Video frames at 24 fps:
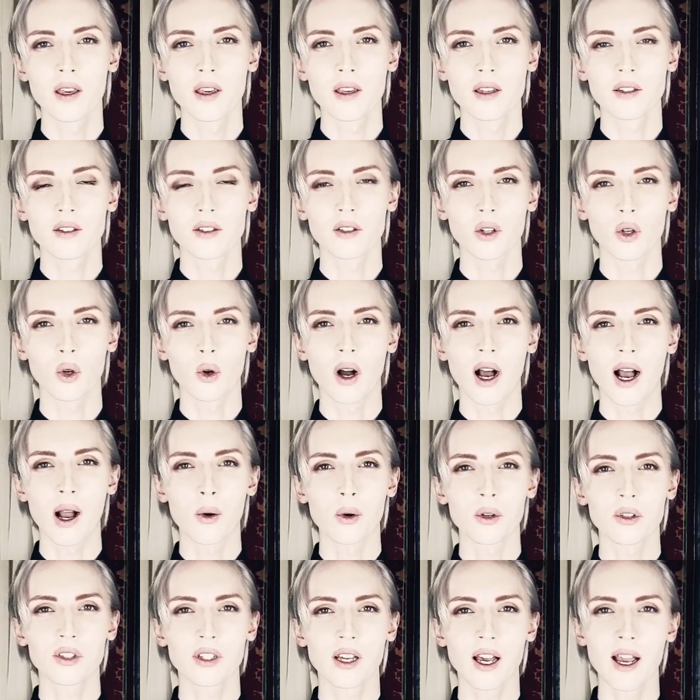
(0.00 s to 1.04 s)
So I
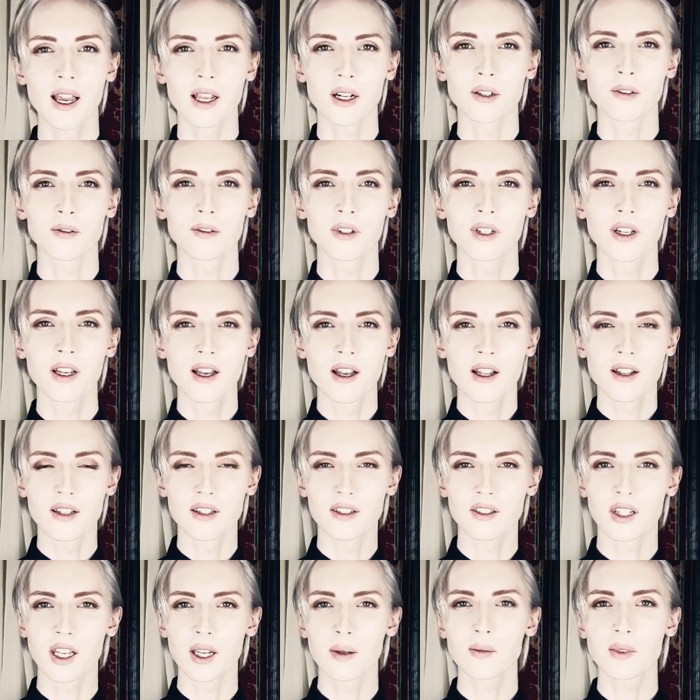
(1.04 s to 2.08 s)
was kind of the
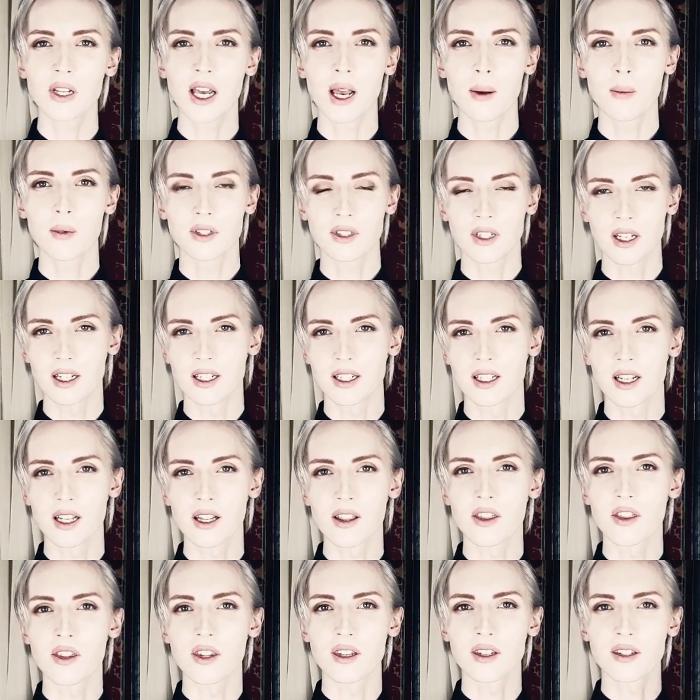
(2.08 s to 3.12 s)
same time as I
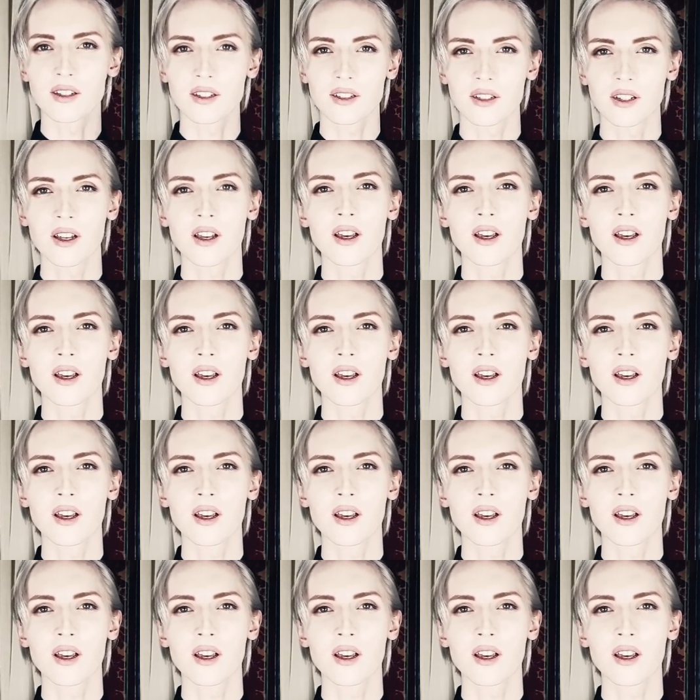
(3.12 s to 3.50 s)
did this